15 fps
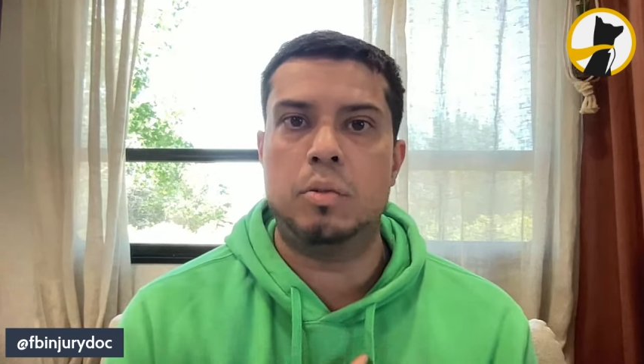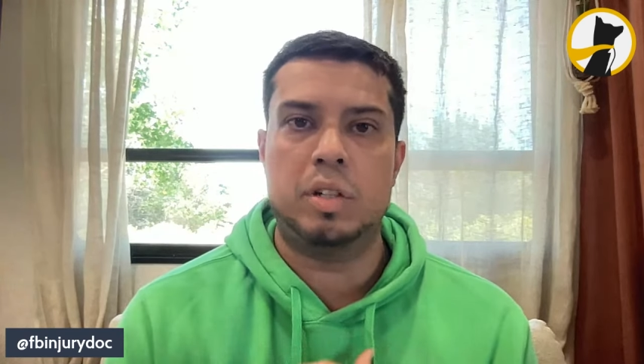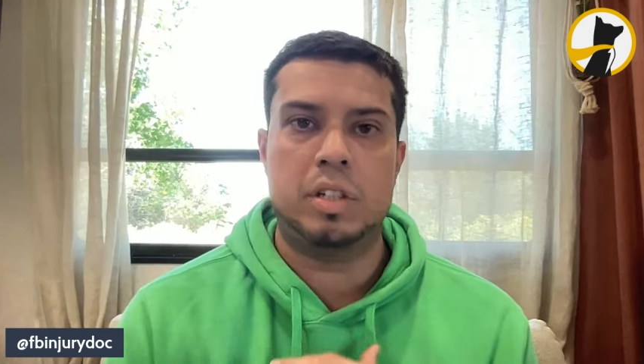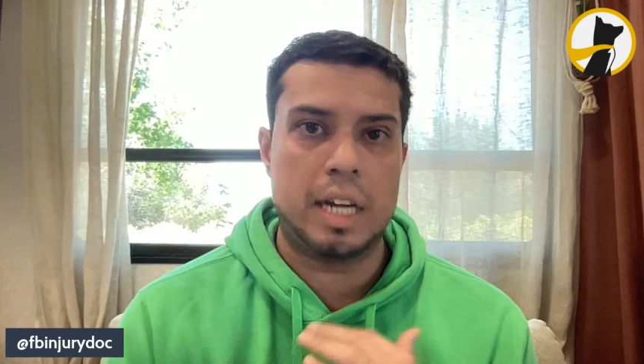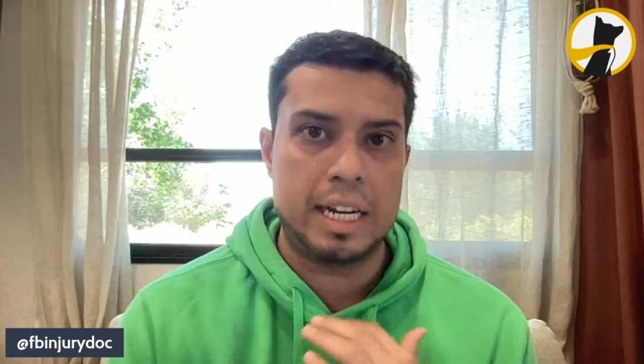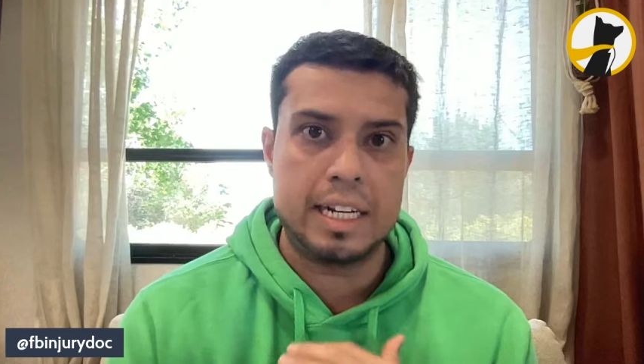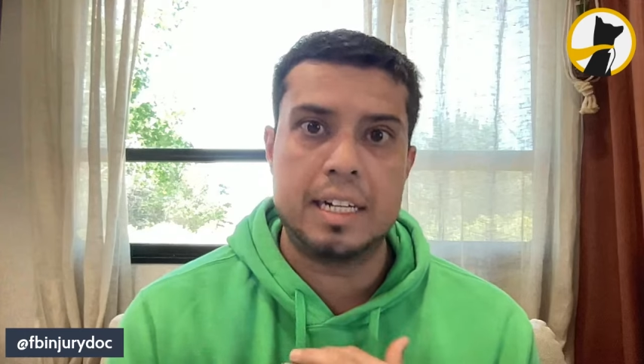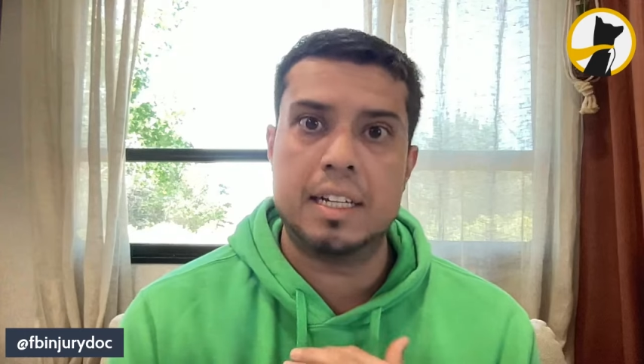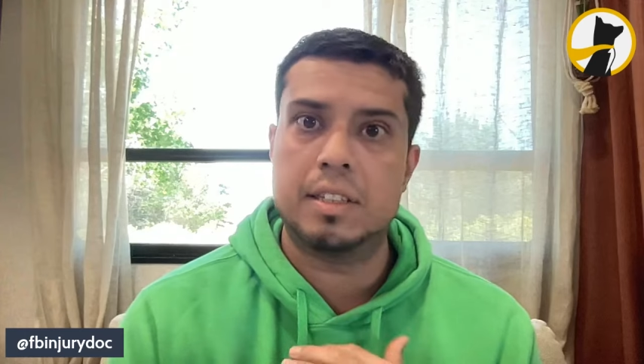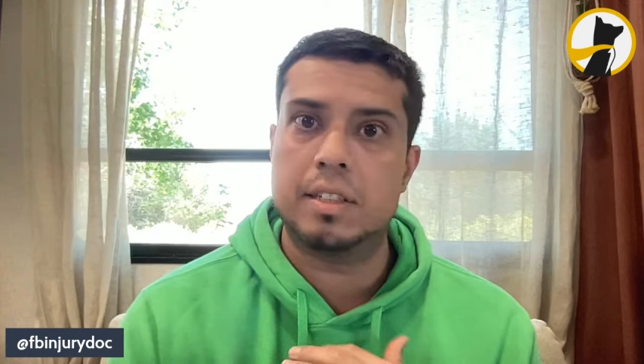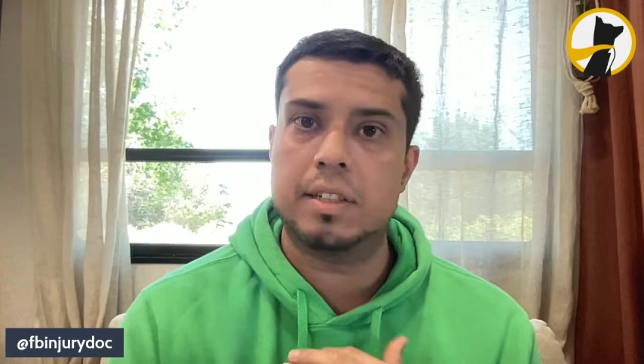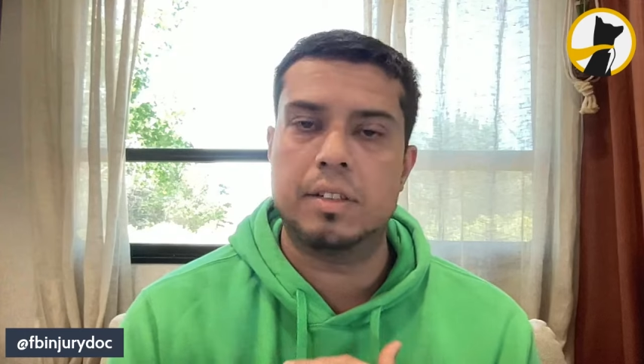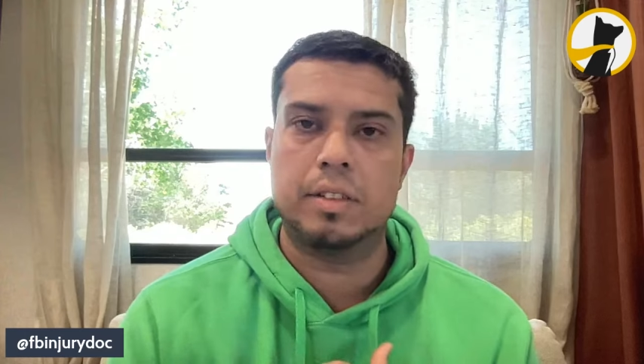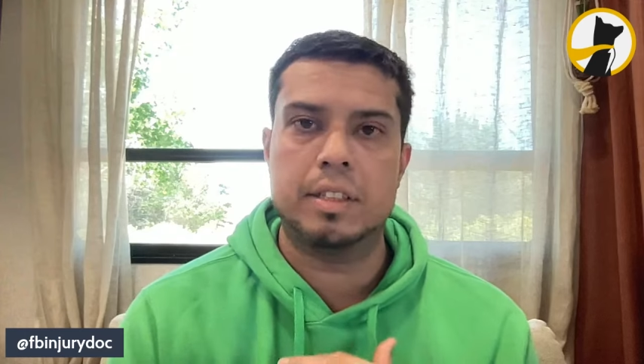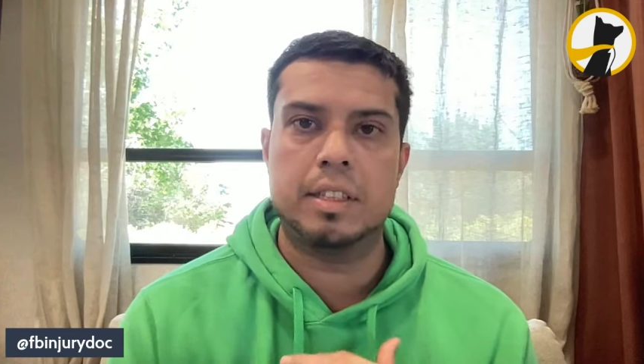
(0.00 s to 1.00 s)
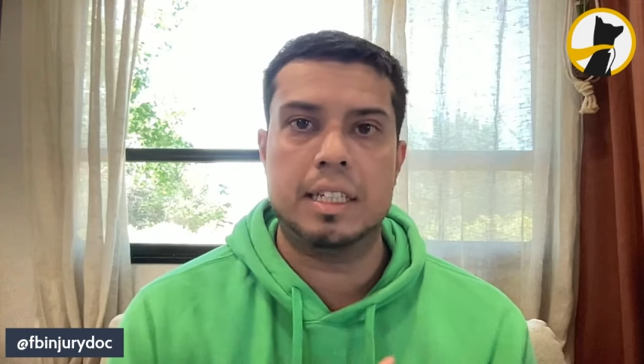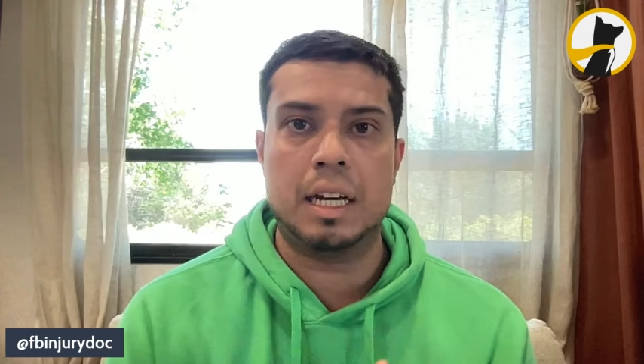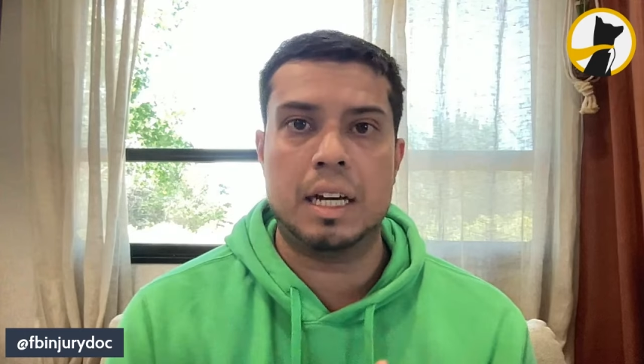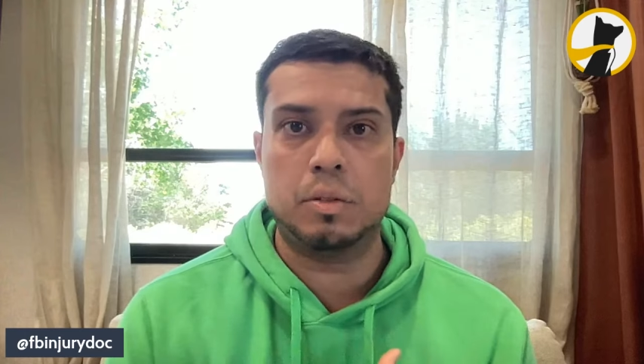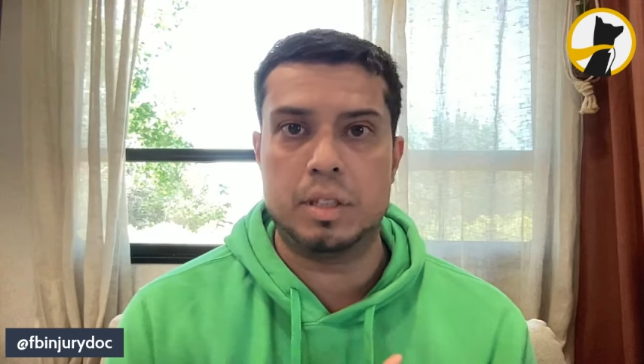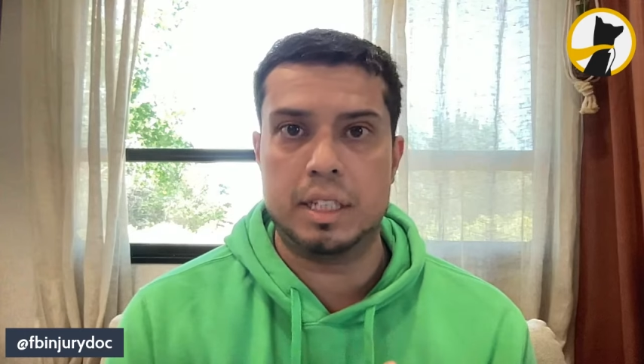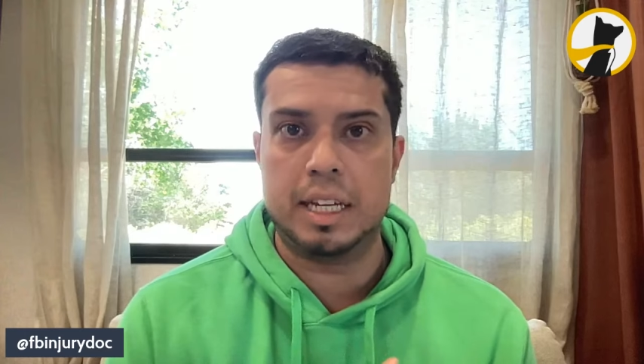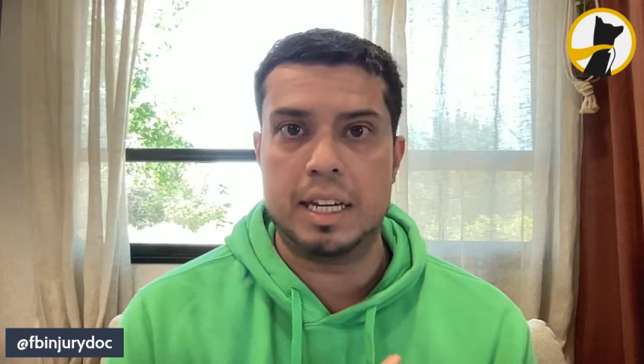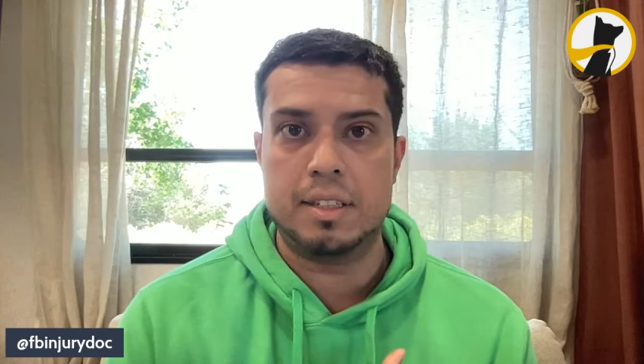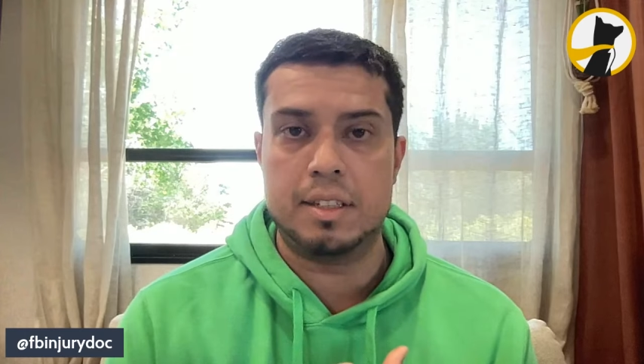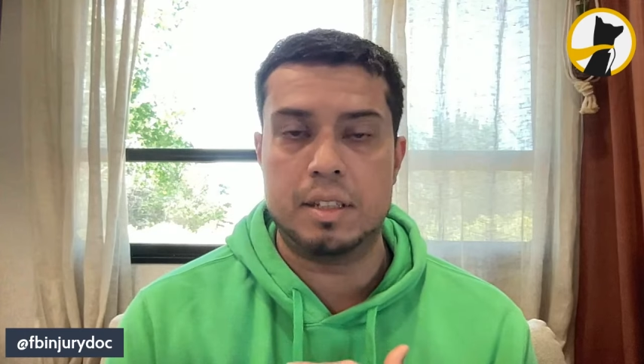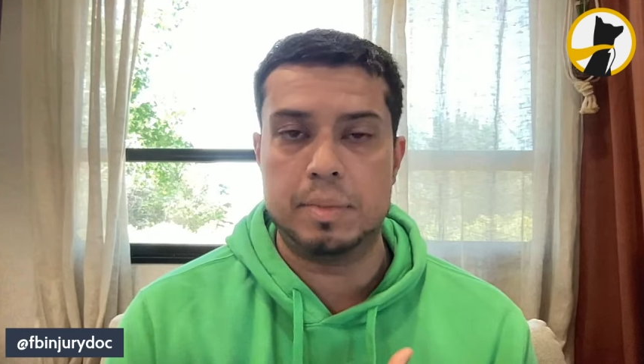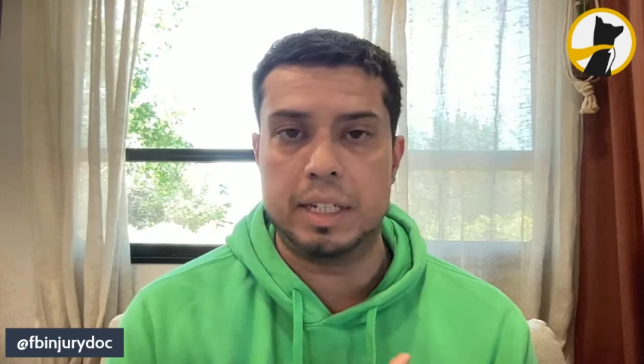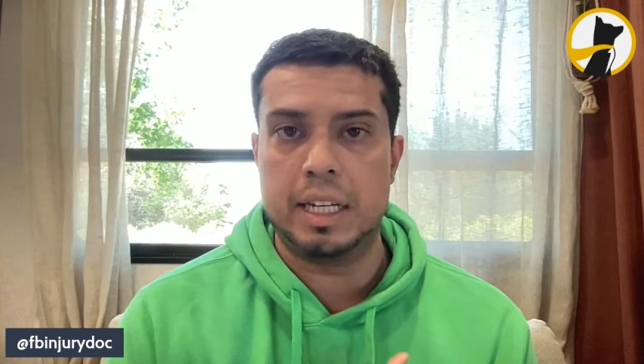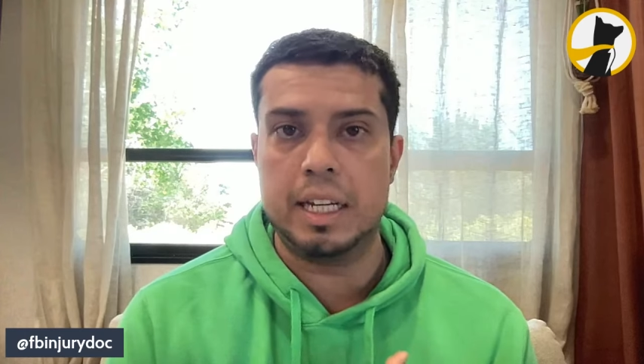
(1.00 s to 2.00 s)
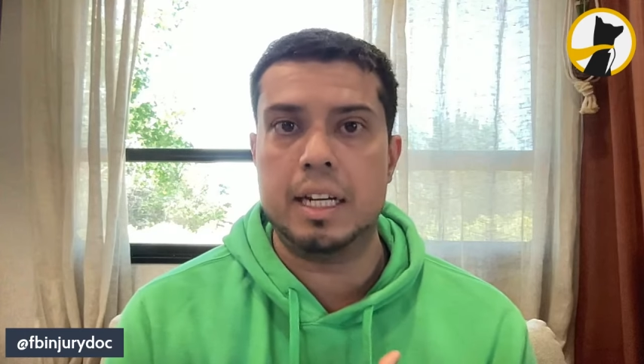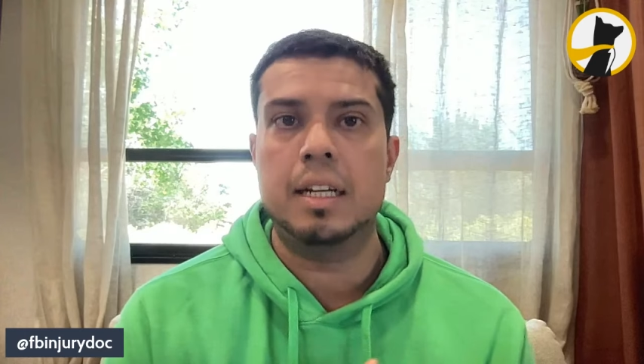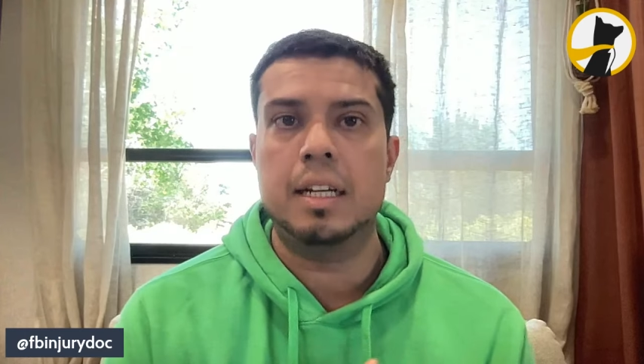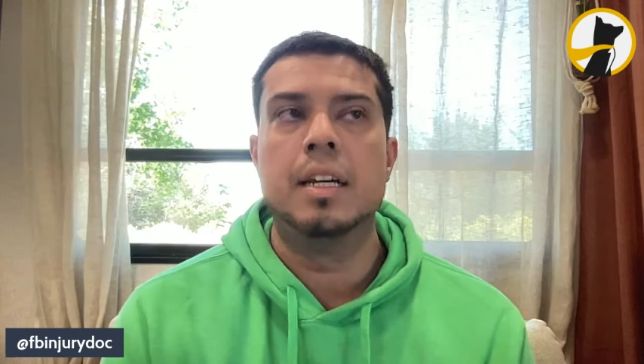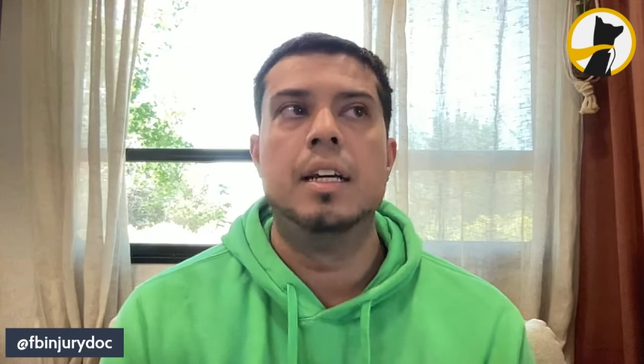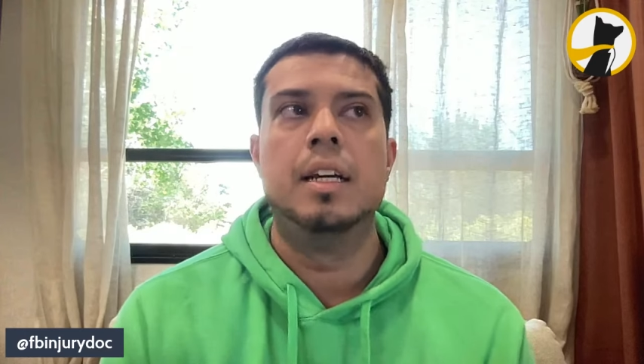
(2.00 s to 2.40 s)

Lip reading: which I didn't necessarily think that was the case in the beginning.